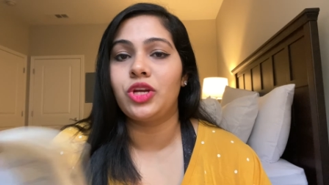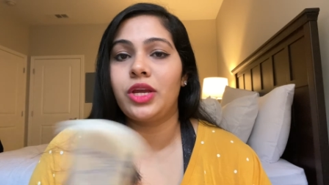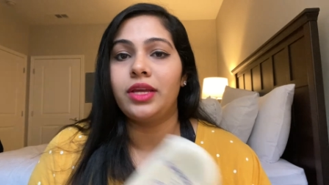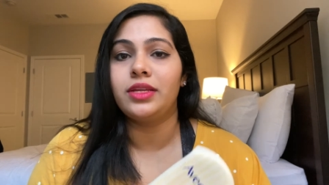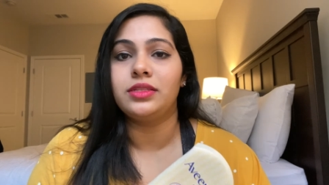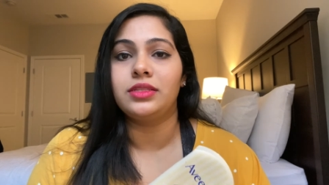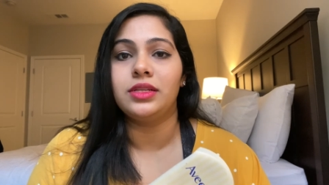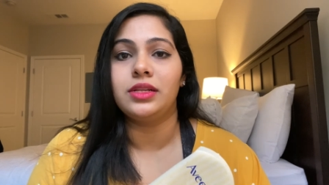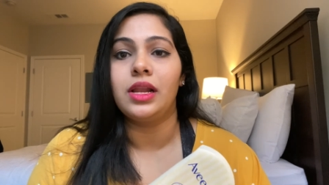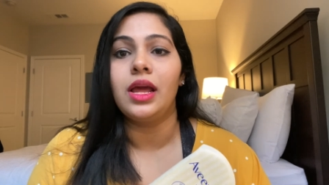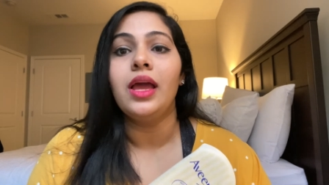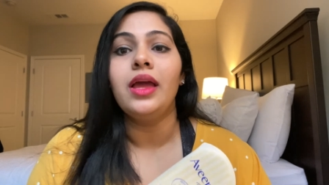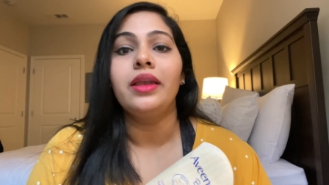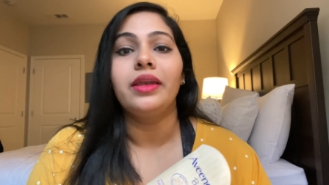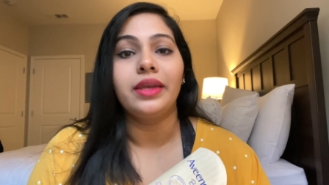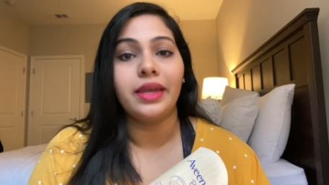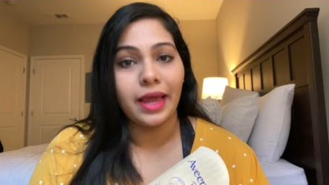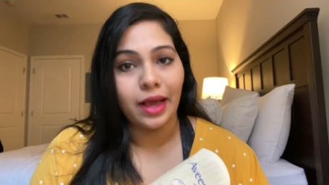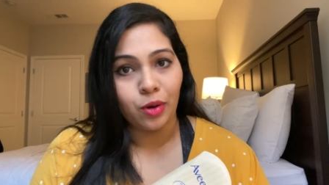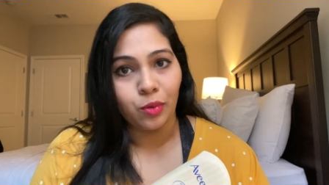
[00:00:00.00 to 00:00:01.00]
hazel.
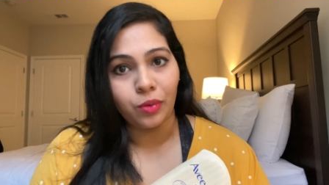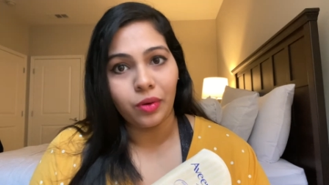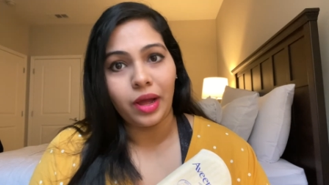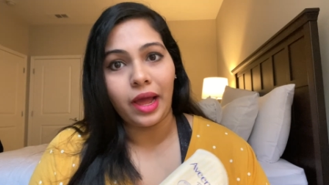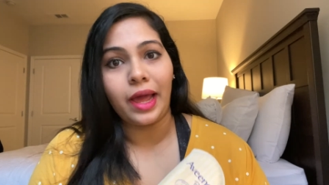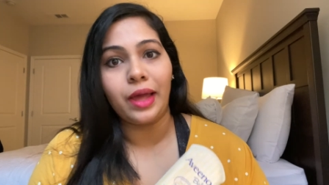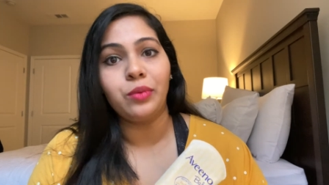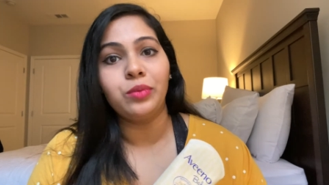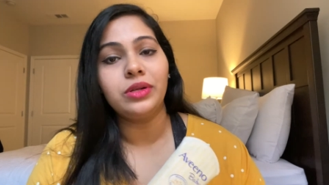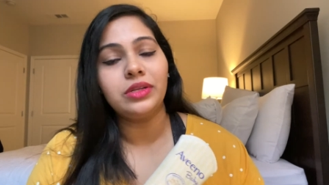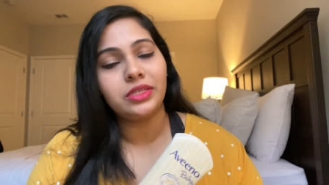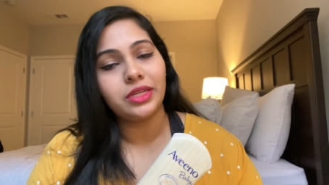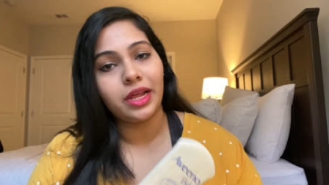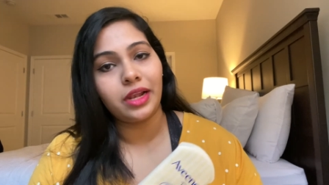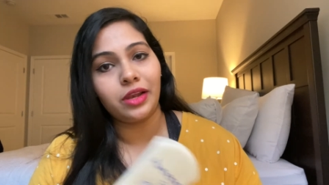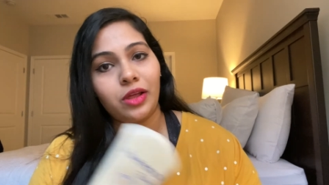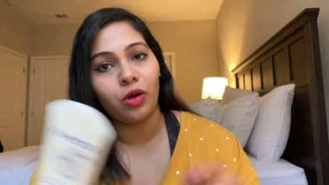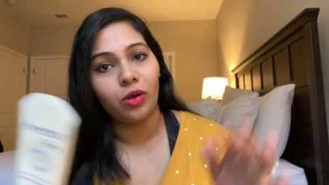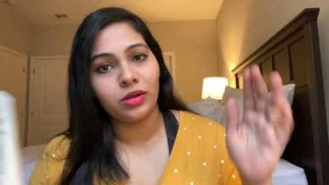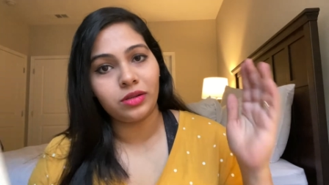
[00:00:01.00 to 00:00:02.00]
Now I will tell
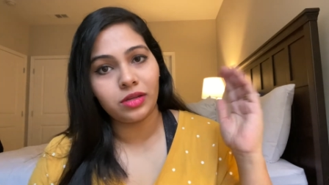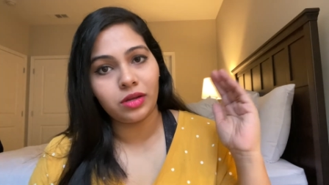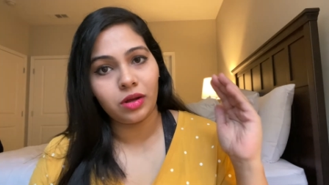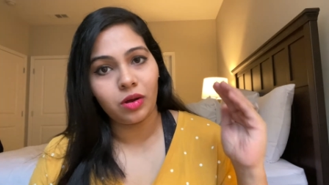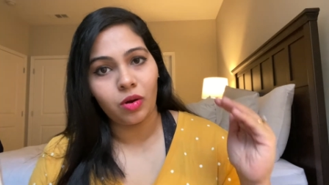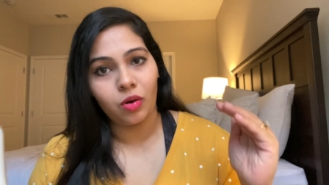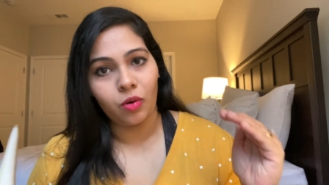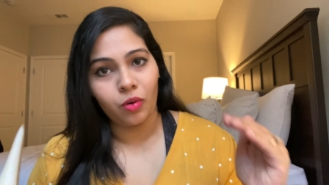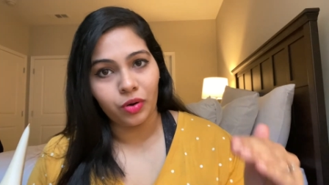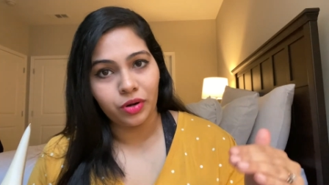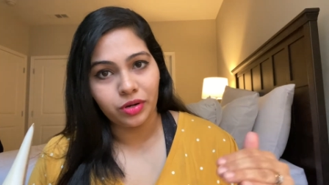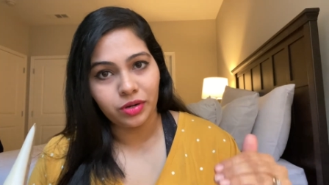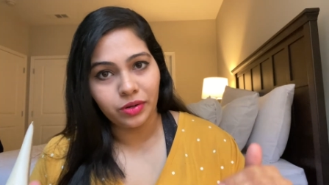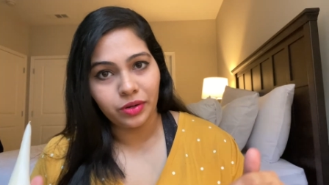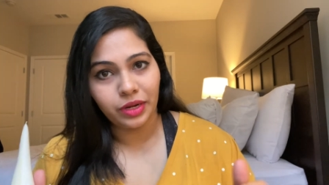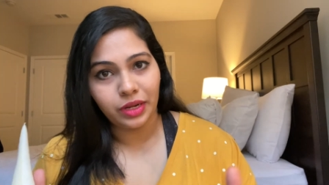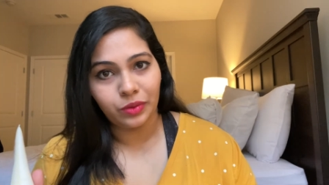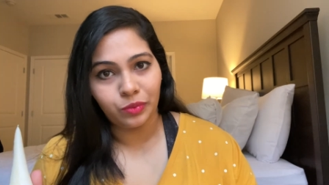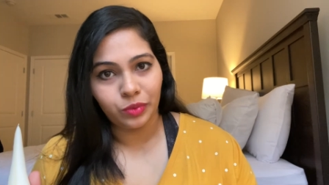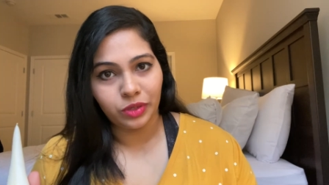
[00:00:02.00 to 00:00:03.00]
you all the order
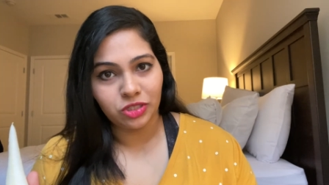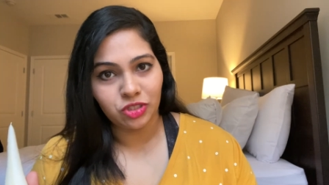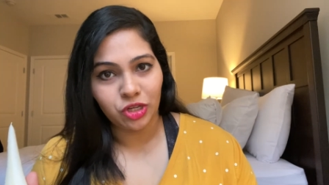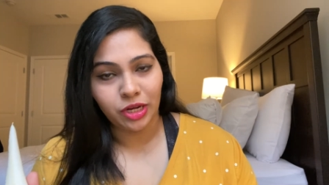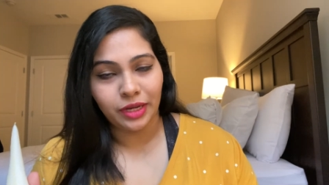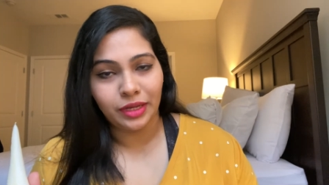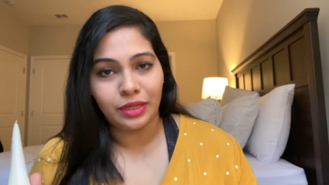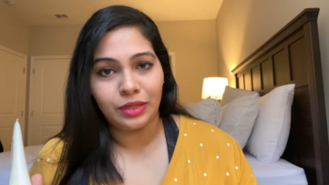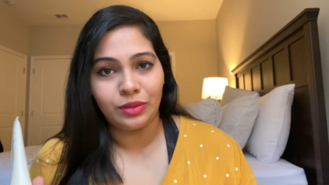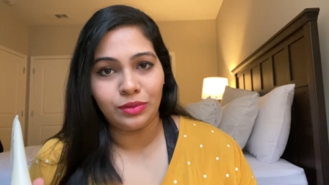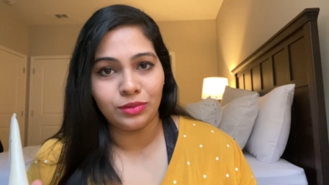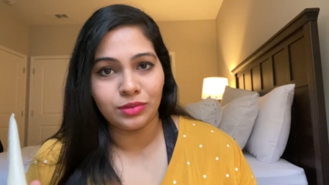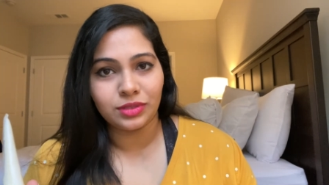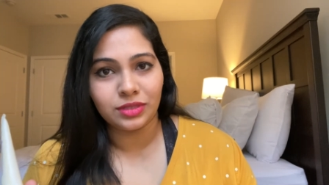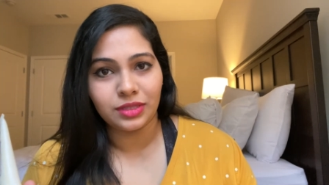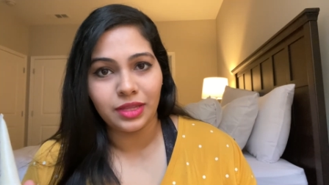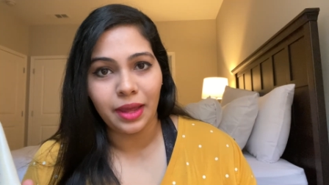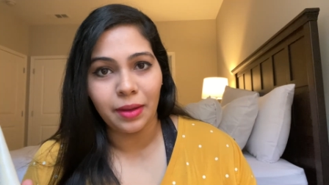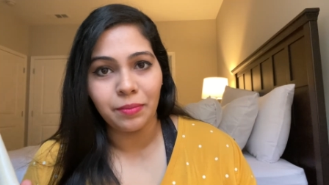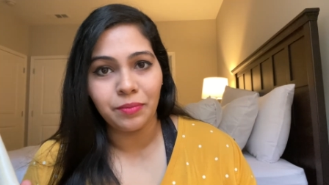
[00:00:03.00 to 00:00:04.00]
in which I
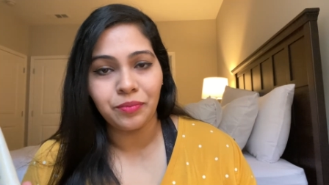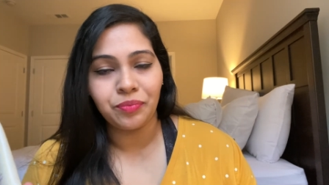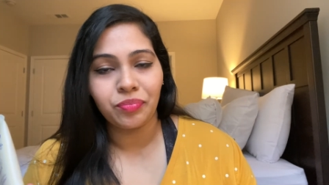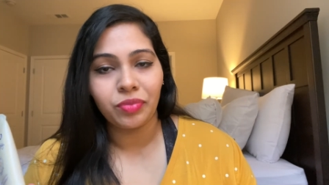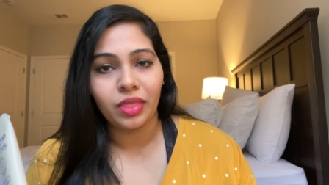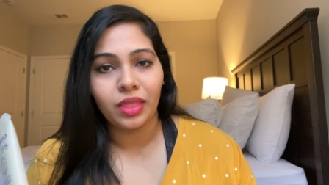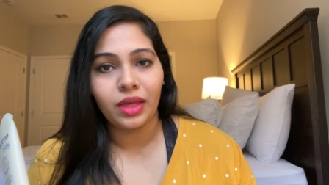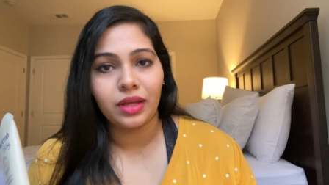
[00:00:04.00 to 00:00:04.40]
use them.